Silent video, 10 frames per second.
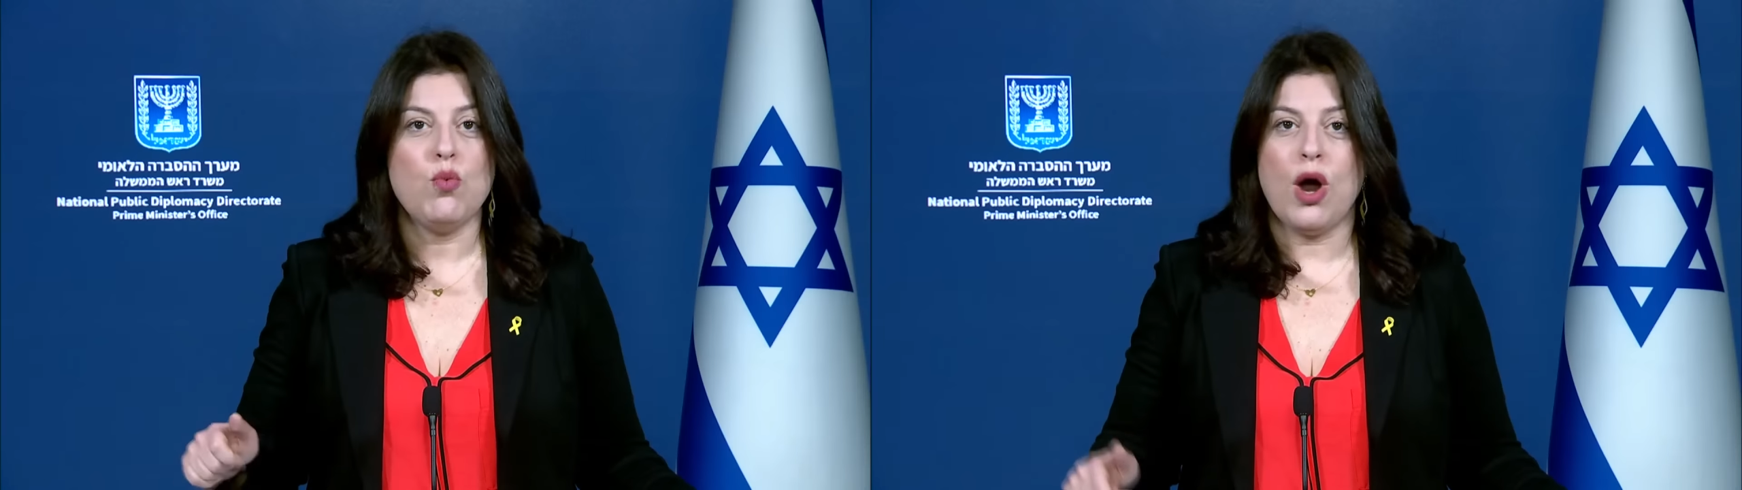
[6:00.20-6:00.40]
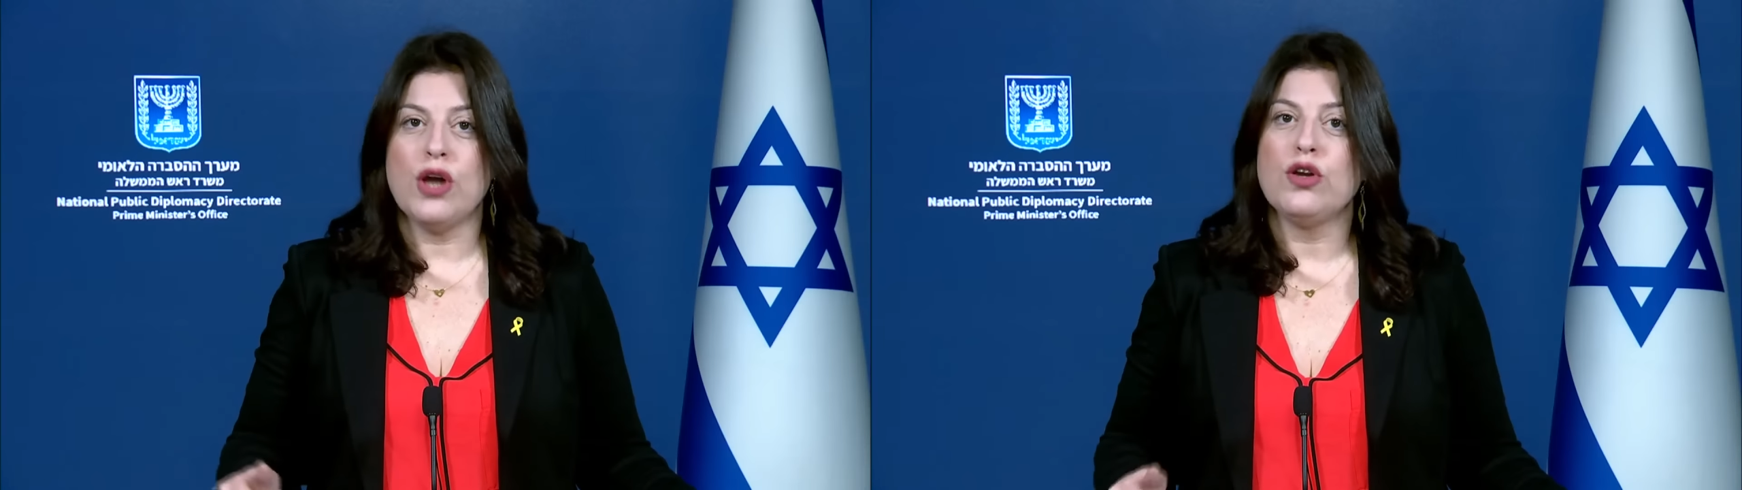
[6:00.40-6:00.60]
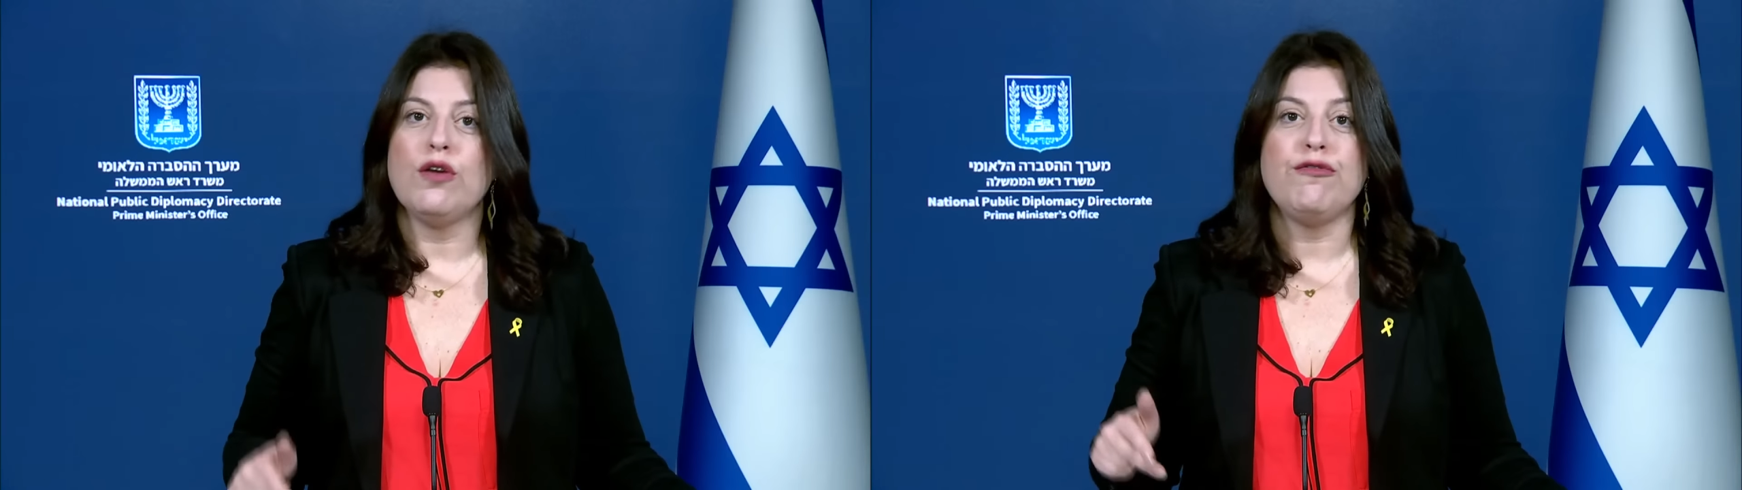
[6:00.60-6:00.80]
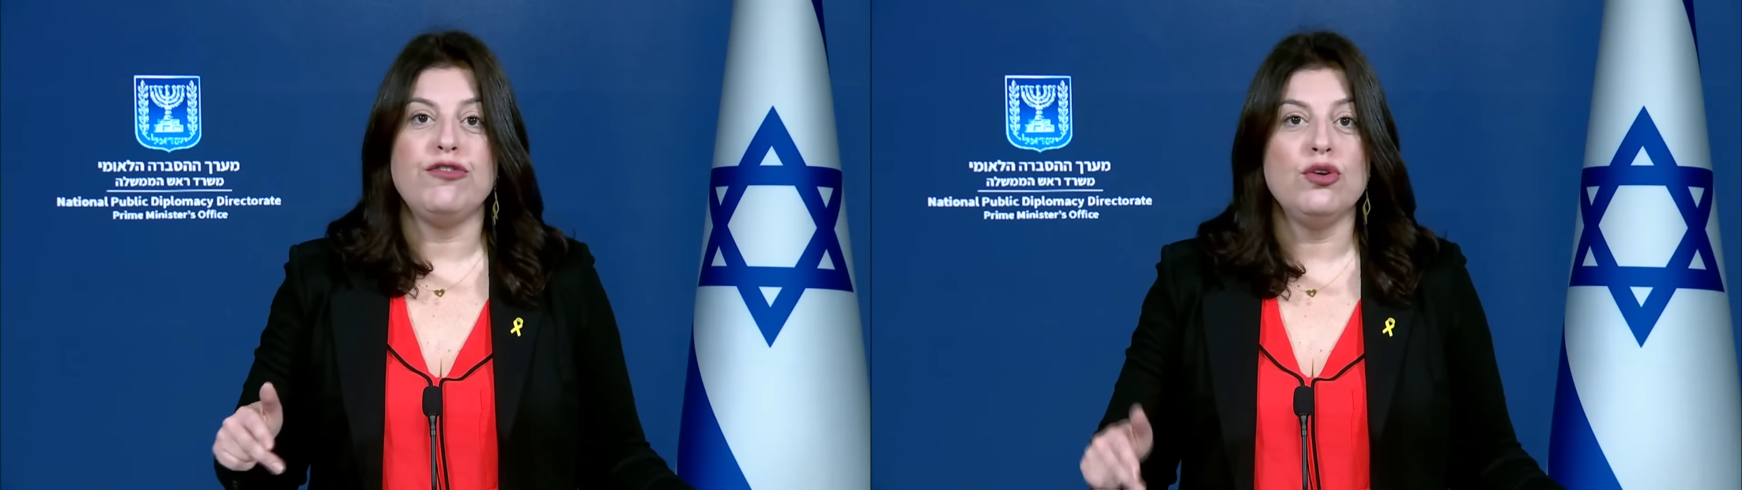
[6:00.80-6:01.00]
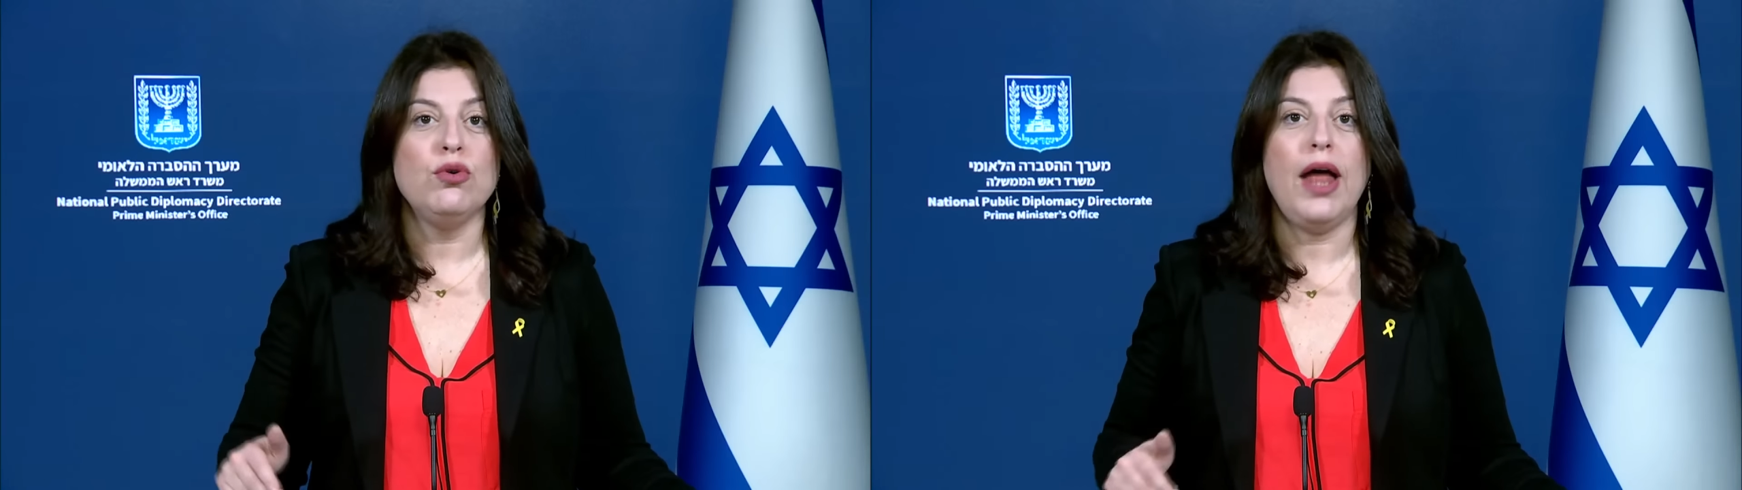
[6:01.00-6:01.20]
water,
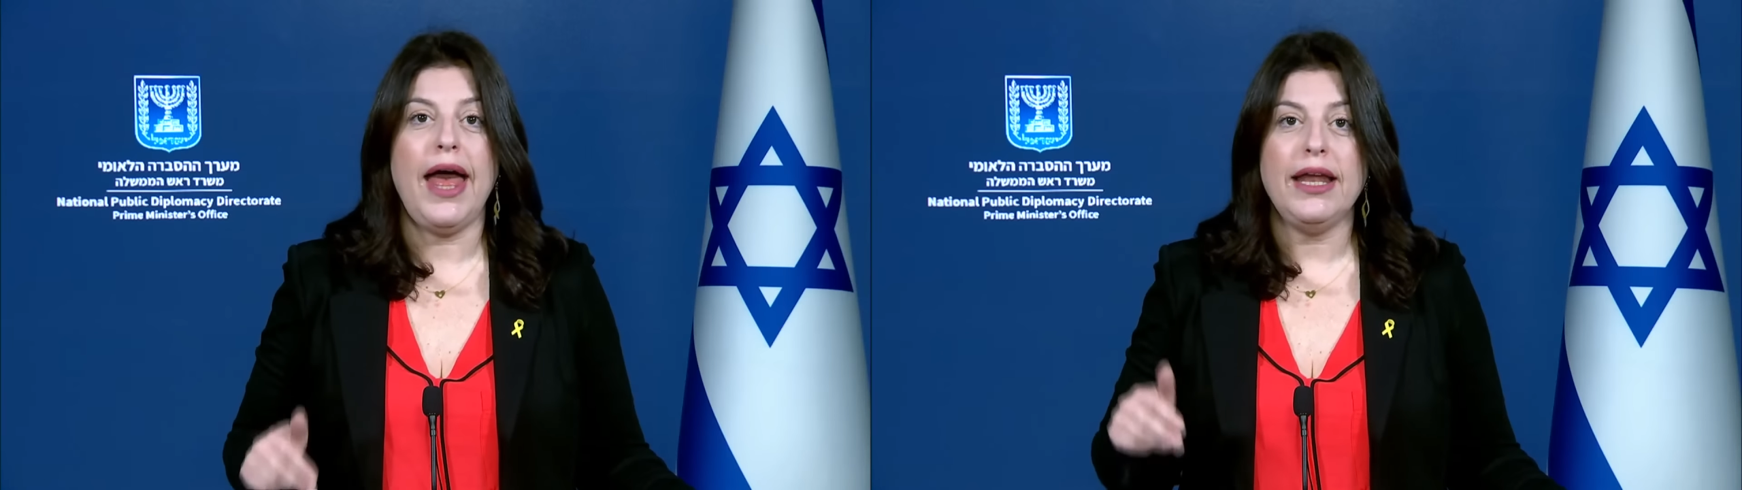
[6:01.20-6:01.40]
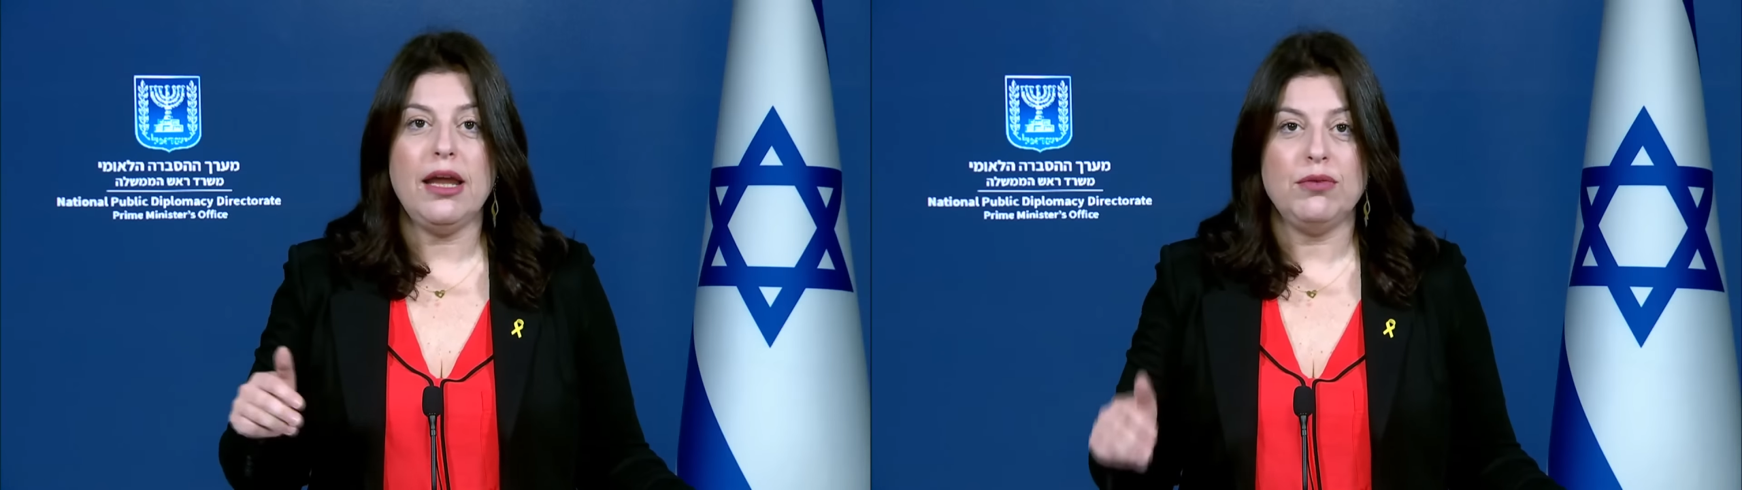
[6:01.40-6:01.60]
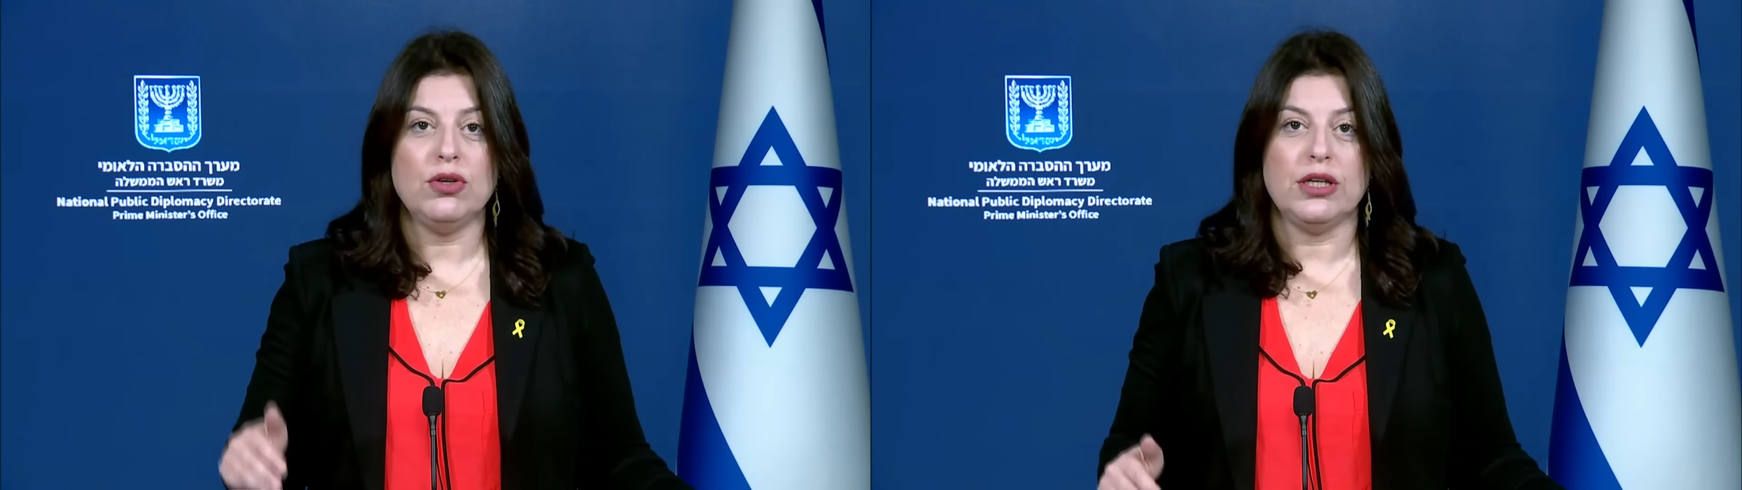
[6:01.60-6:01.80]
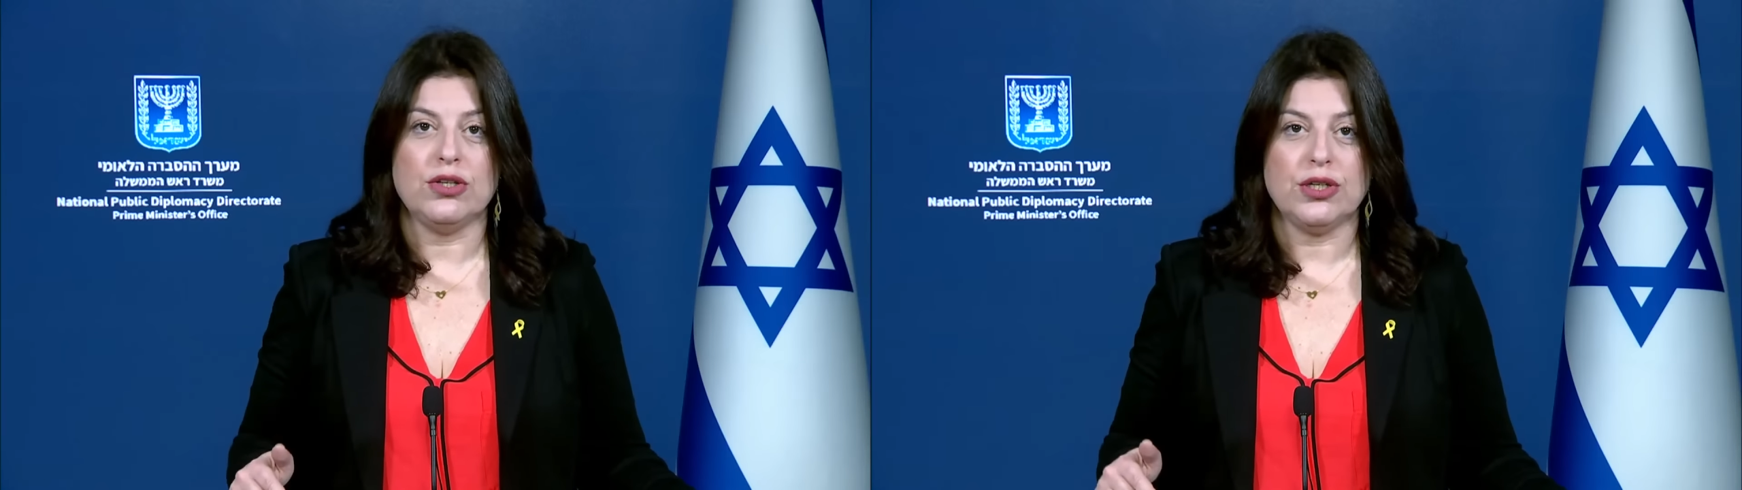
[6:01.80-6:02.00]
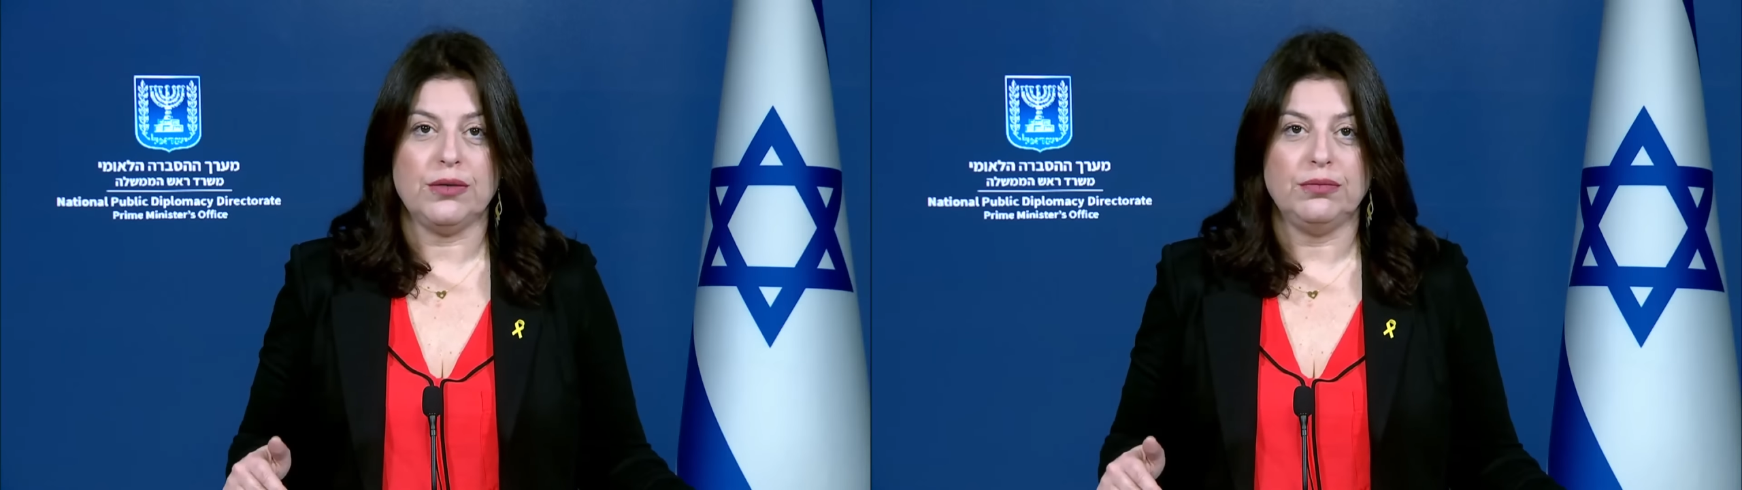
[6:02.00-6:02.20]
fuel, and
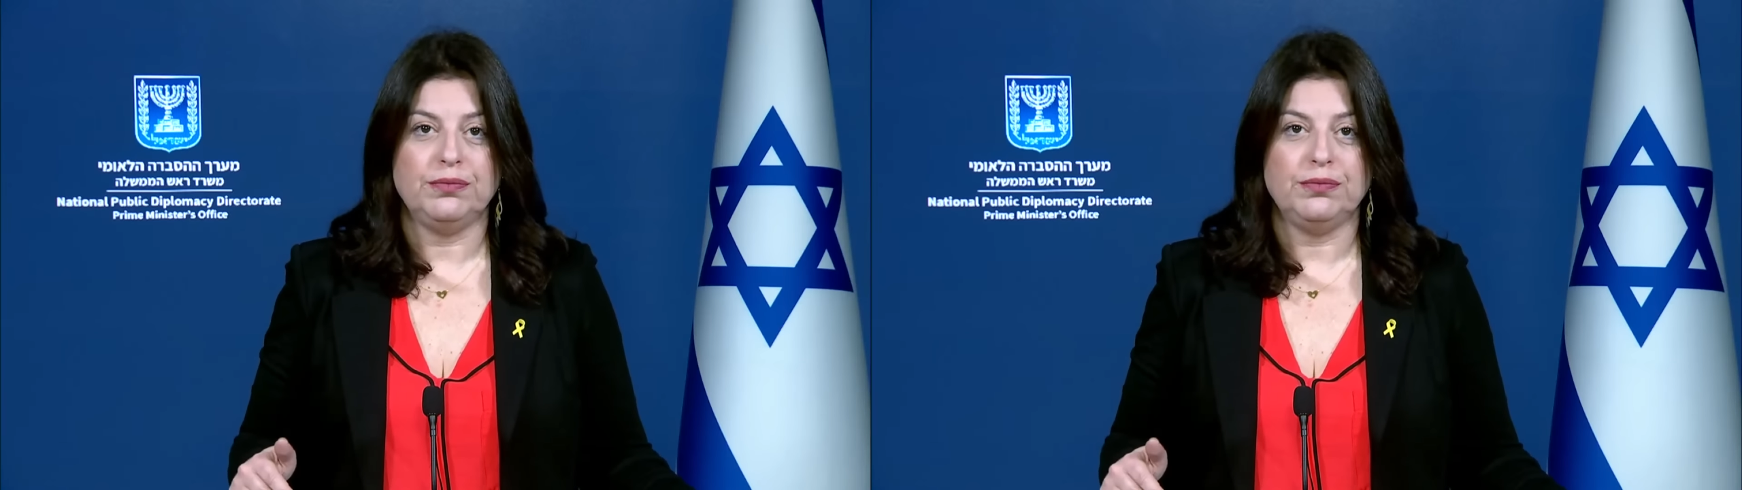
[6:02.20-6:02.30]
ammunition.